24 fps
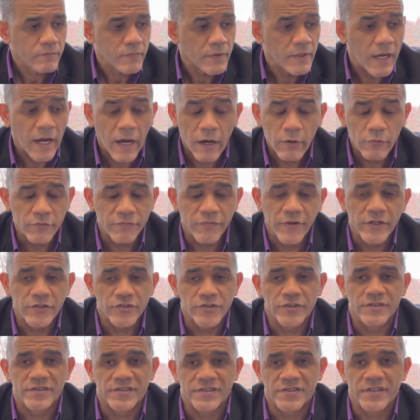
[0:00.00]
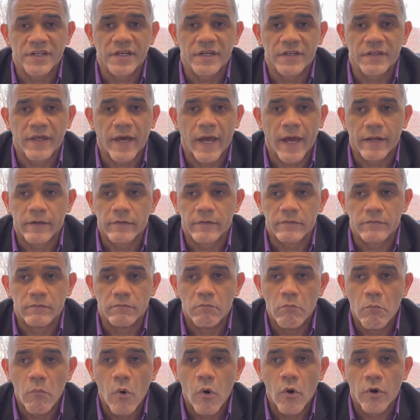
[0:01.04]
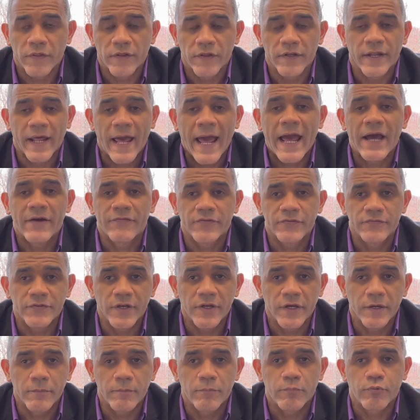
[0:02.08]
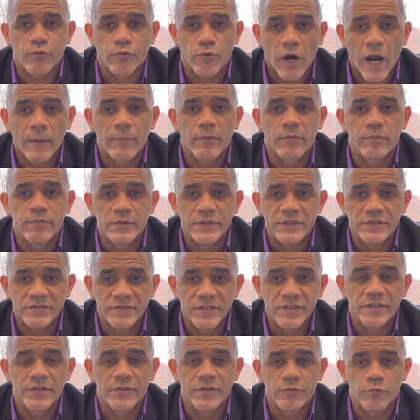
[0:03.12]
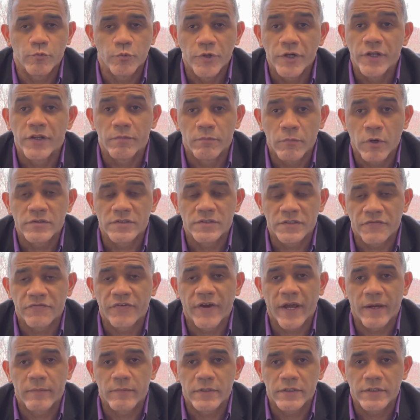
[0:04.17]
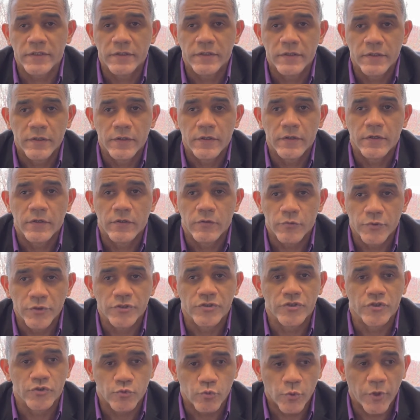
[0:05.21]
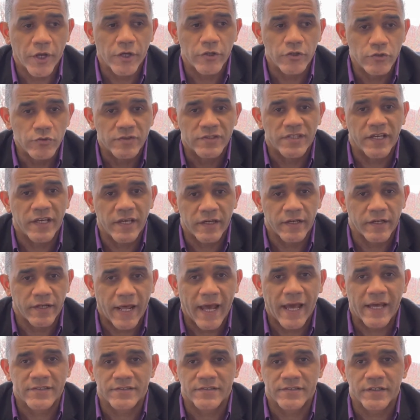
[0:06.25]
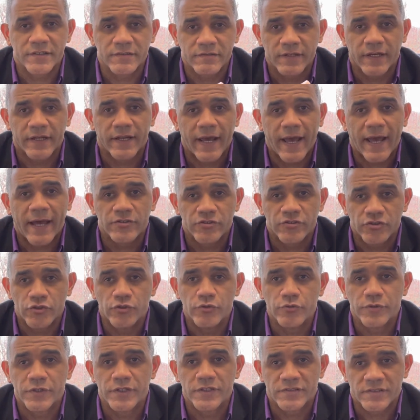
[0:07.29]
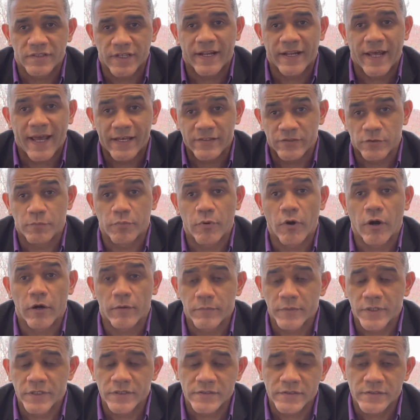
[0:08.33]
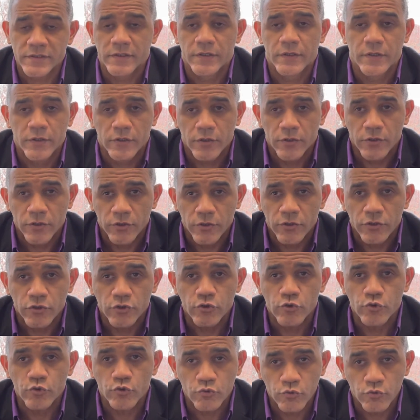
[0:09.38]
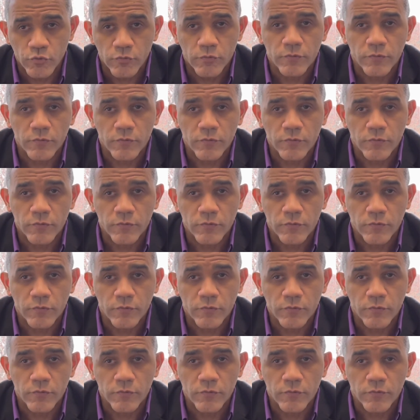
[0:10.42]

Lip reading: I would venture to say that more than half of them probably did it with multifamily, which is where you take an asset that has units, that has apartments, you